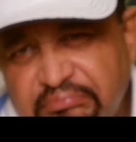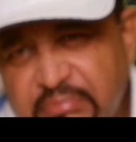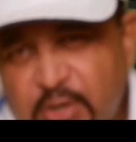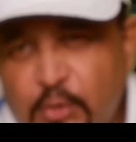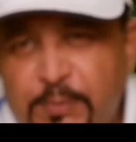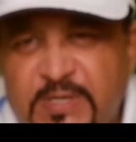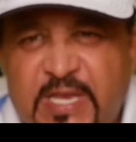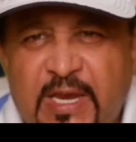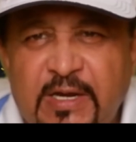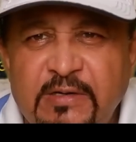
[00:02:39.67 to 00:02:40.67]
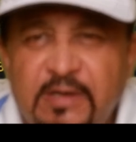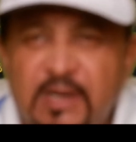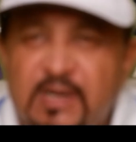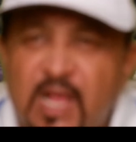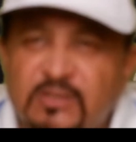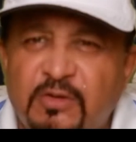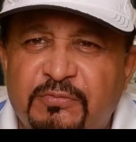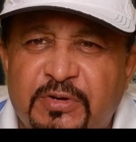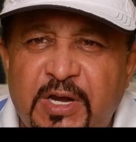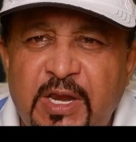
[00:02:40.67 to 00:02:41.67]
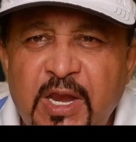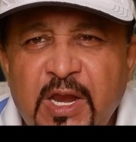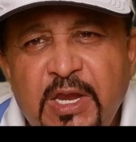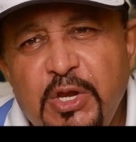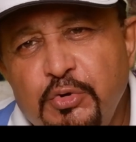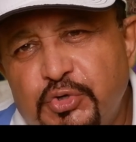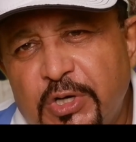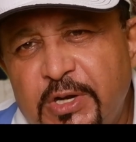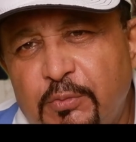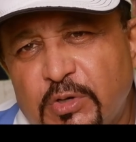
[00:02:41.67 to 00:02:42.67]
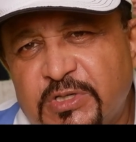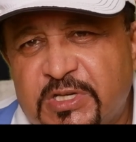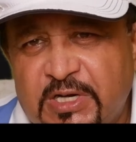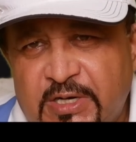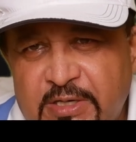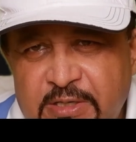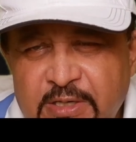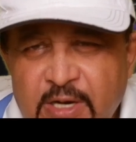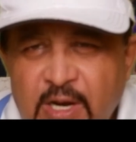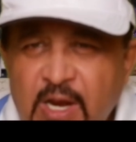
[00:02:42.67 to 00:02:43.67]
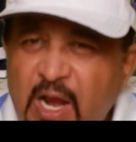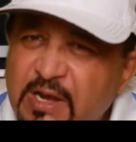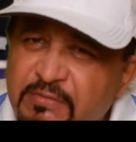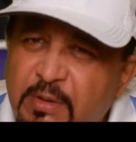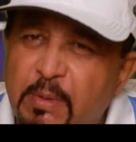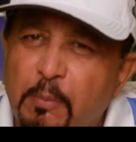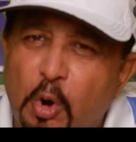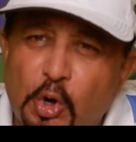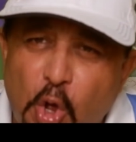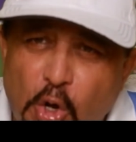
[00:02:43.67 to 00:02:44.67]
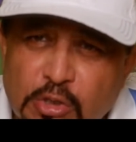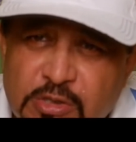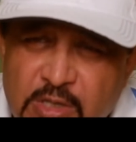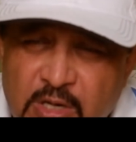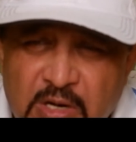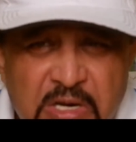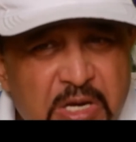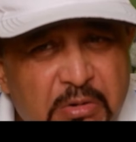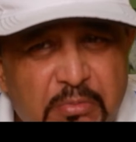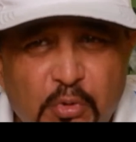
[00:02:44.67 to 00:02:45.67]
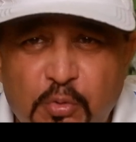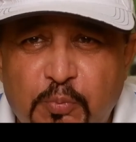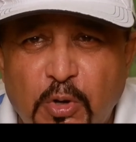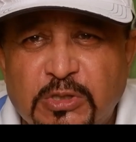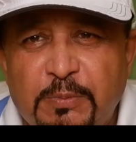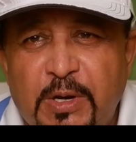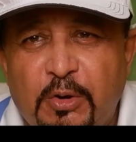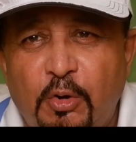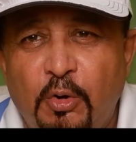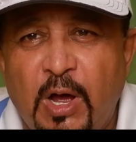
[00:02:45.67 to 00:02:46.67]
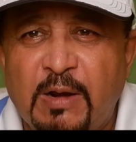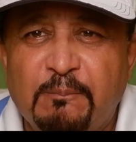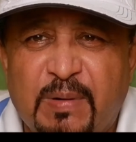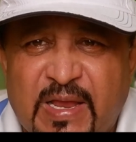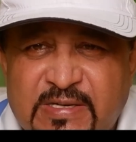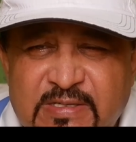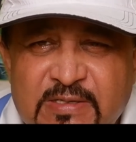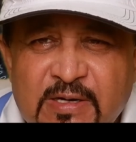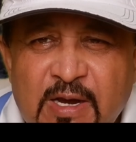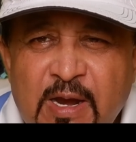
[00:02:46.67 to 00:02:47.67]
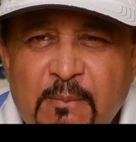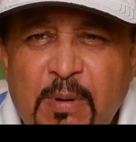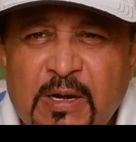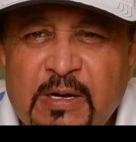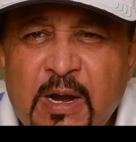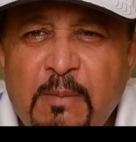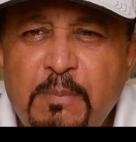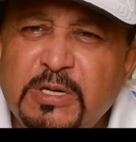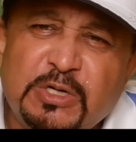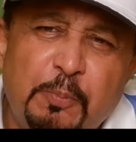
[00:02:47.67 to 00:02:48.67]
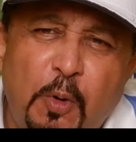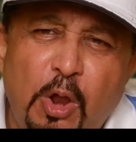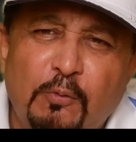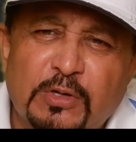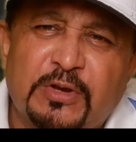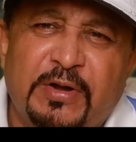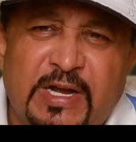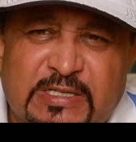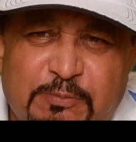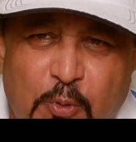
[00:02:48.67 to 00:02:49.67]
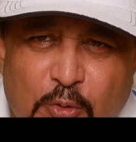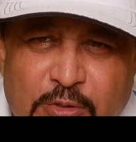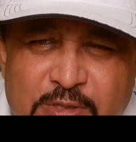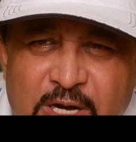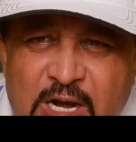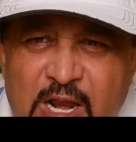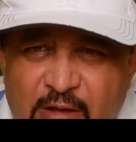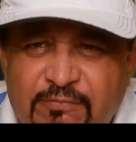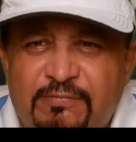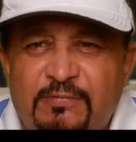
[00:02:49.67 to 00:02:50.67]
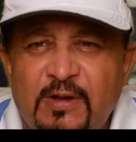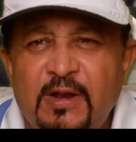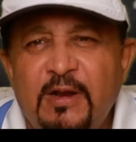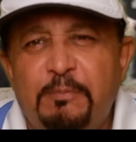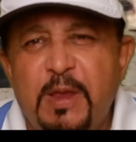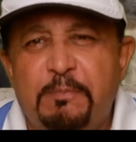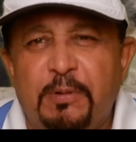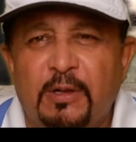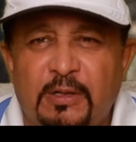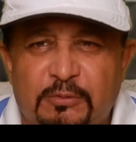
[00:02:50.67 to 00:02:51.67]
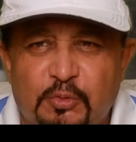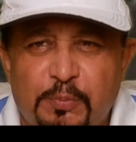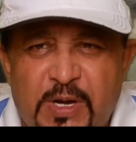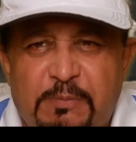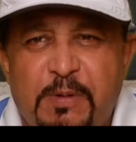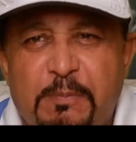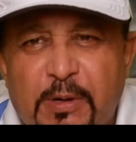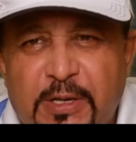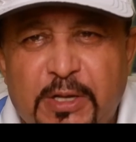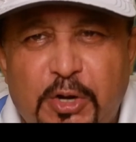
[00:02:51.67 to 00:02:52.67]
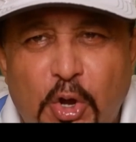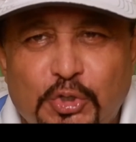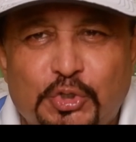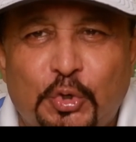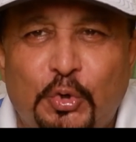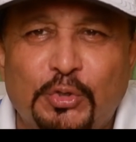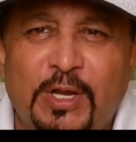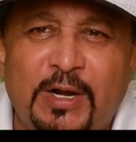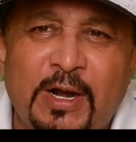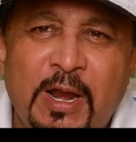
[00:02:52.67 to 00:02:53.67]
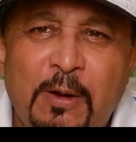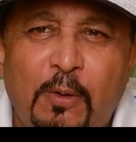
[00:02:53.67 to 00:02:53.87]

he would be second. In a class of 3, he usually was third. And if there were more dogs, he would possibly go unplaced. But Mr. Paul was a great sport. He loved to meet people in the dog shows and